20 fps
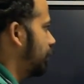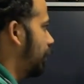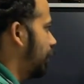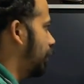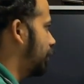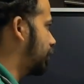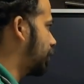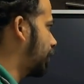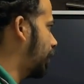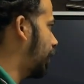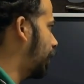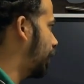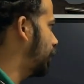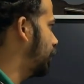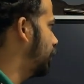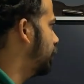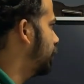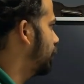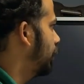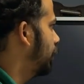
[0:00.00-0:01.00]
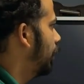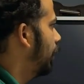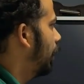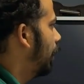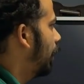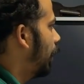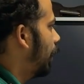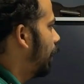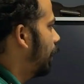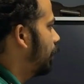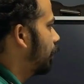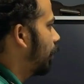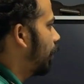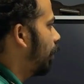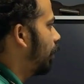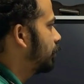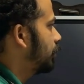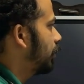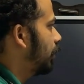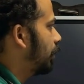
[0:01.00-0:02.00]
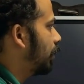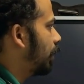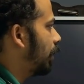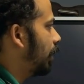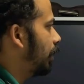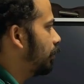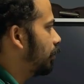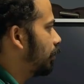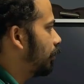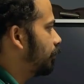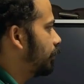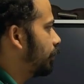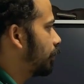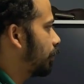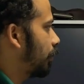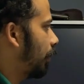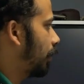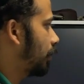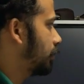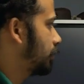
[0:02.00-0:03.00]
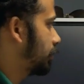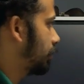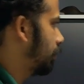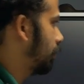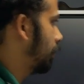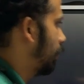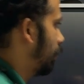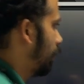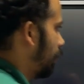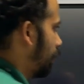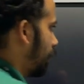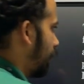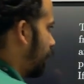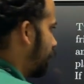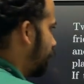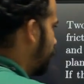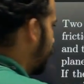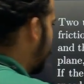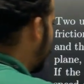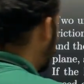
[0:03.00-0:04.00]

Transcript: at height, and other end of the rods rest on